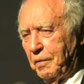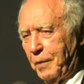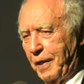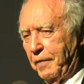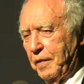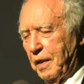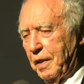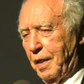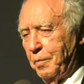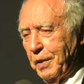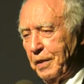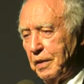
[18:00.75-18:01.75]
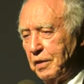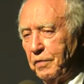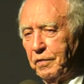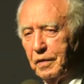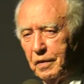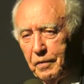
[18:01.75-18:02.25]
of one of their companies
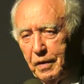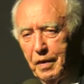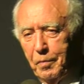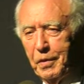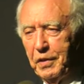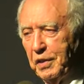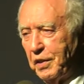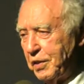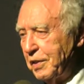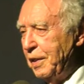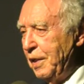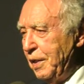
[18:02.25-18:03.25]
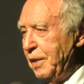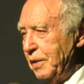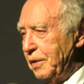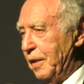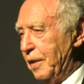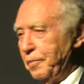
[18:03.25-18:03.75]
for a number of years.
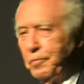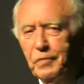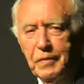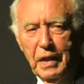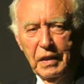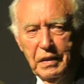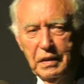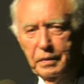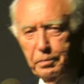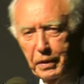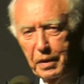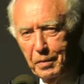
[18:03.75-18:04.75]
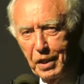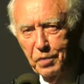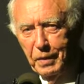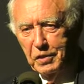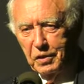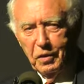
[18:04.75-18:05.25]
So that's pretty much
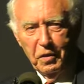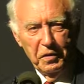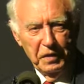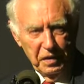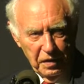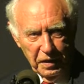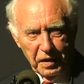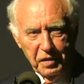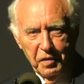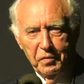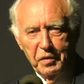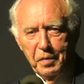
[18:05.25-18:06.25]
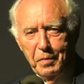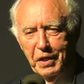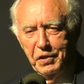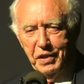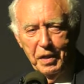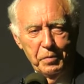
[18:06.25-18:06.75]
my story. Thank you very
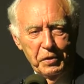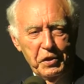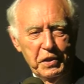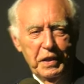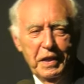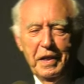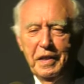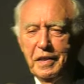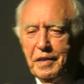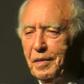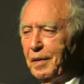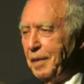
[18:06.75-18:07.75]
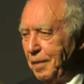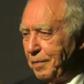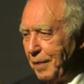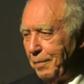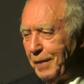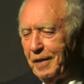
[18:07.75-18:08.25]
much. I appreciate it.
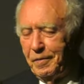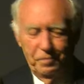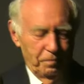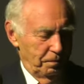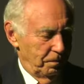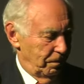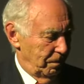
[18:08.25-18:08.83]
Bye-bye.